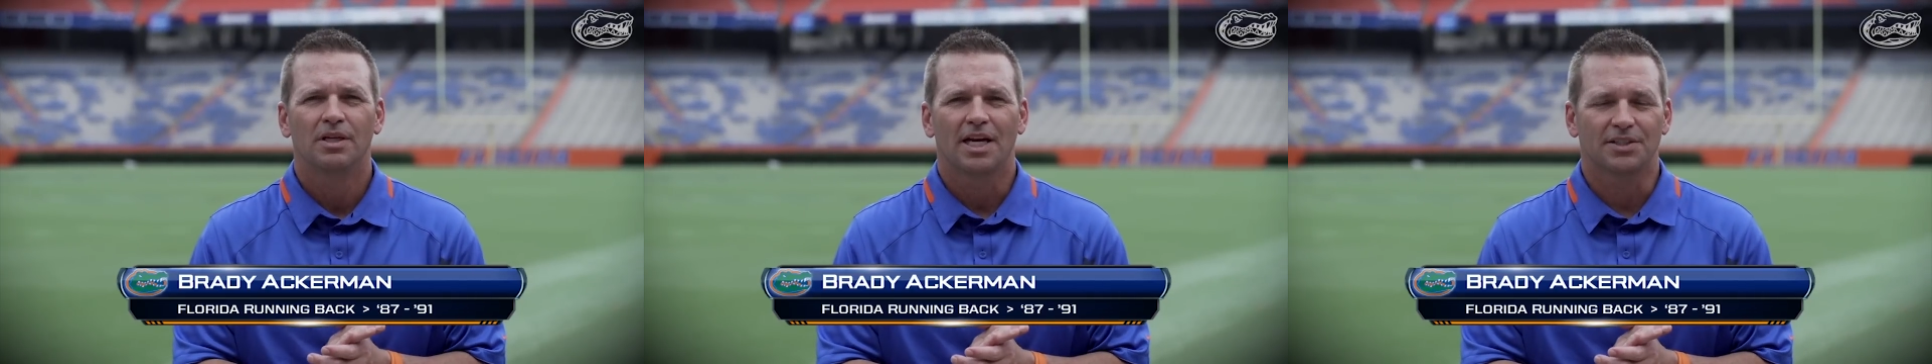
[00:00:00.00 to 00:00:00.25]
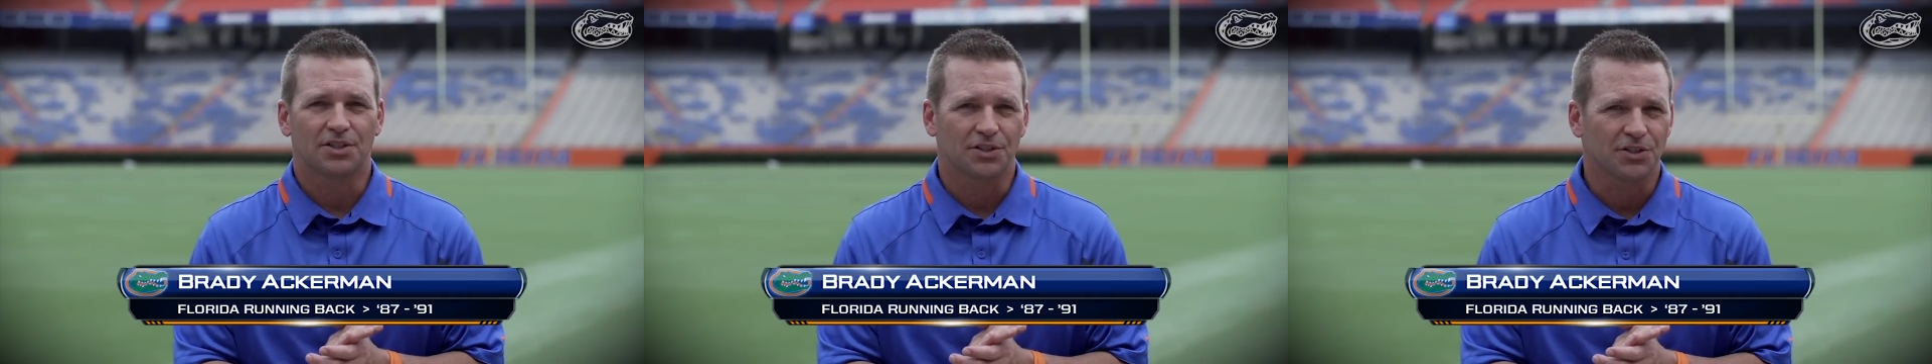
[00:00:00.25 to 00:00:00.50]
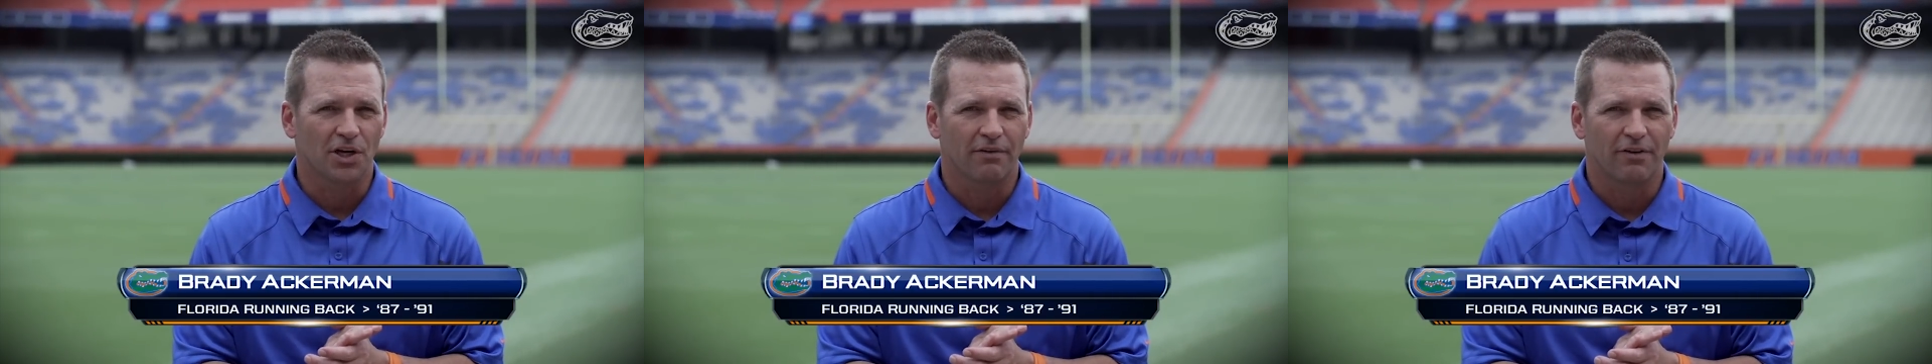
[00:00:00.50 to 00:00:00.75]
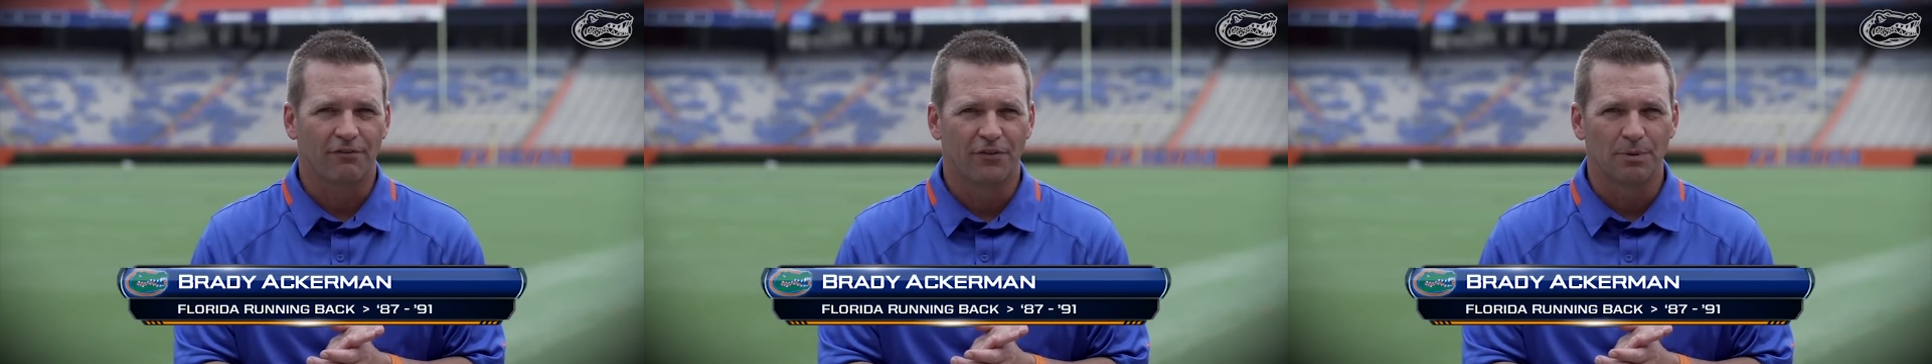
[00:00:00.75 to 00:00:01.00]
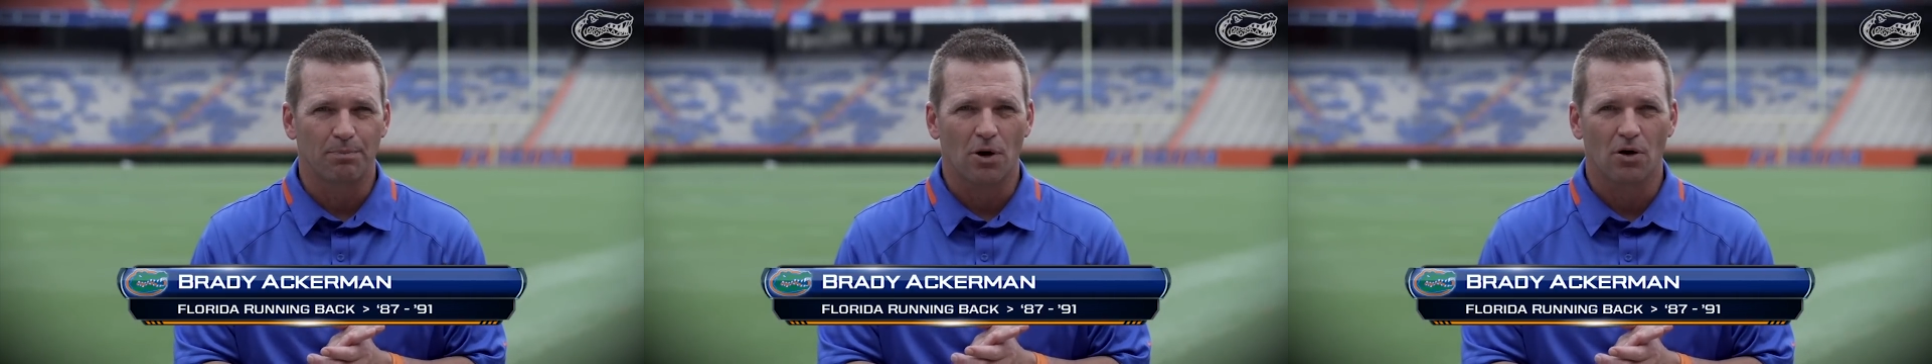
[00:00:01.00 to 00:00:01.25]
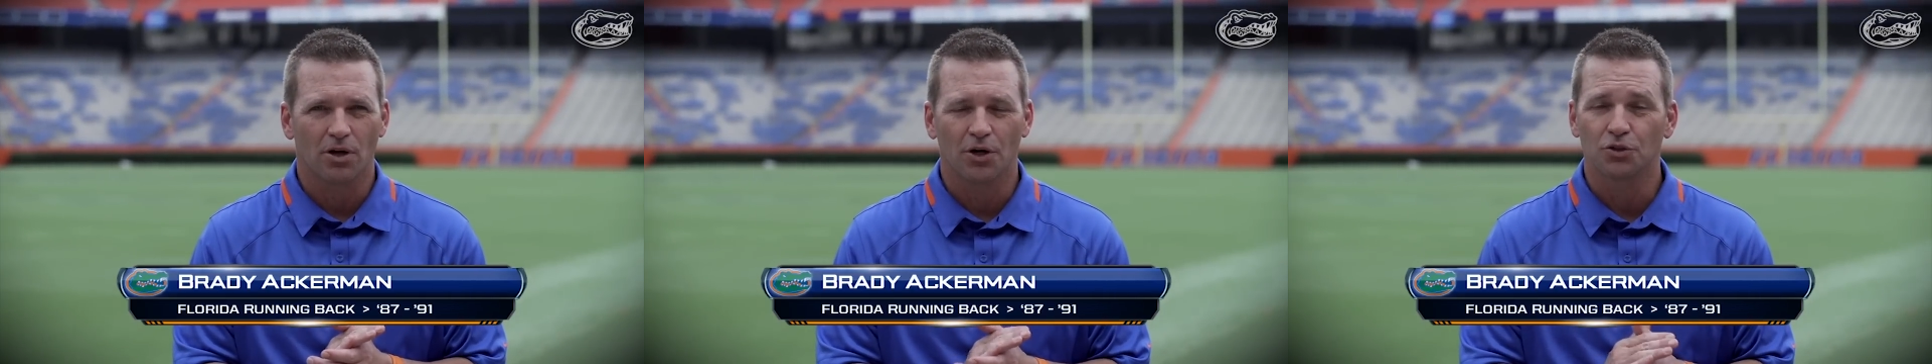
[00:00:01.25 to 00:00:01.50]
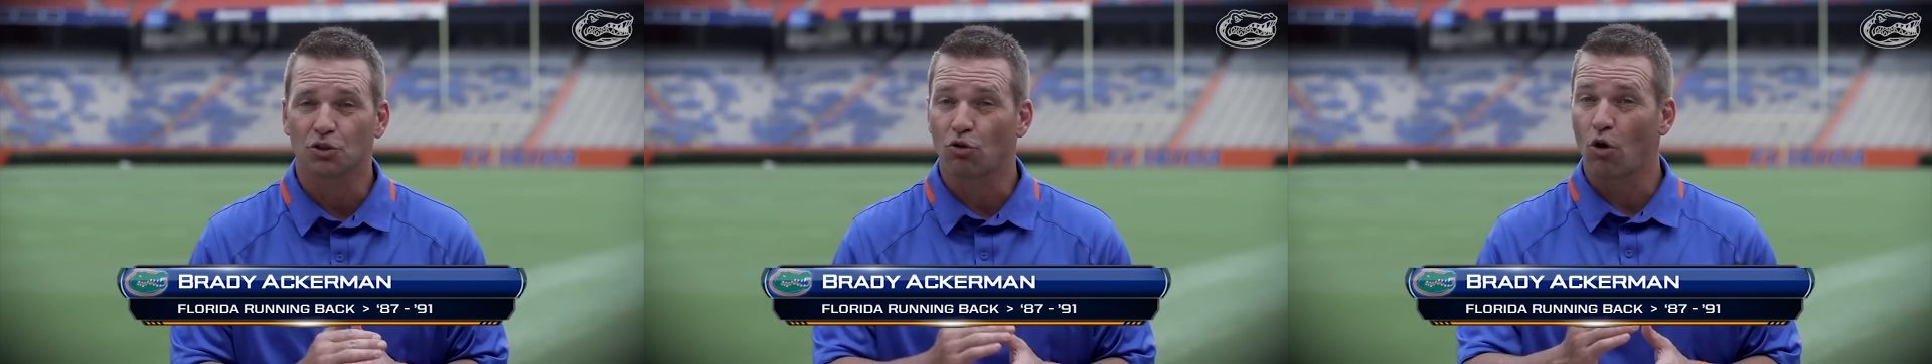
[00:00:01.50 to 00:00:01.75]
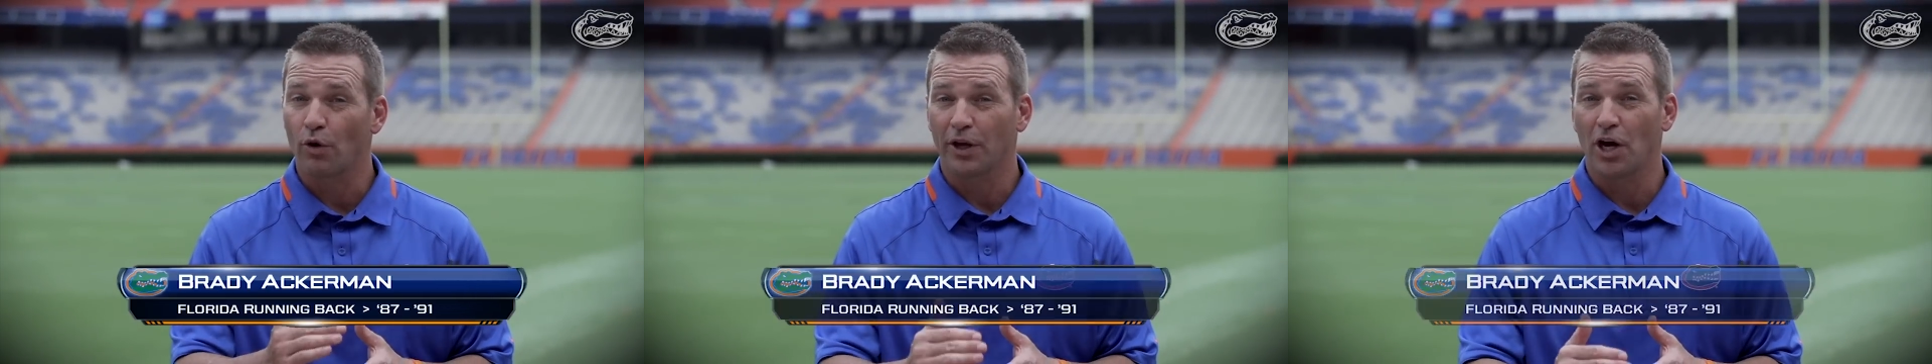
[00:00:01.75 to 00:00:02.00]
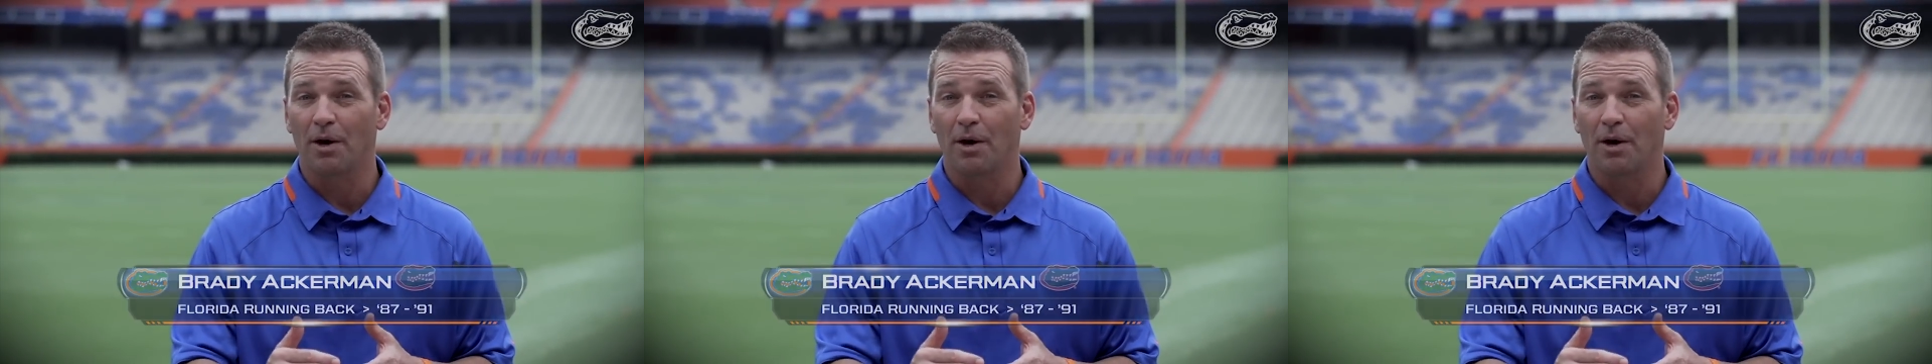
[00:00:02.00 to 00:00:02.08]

As the son of a football coach growing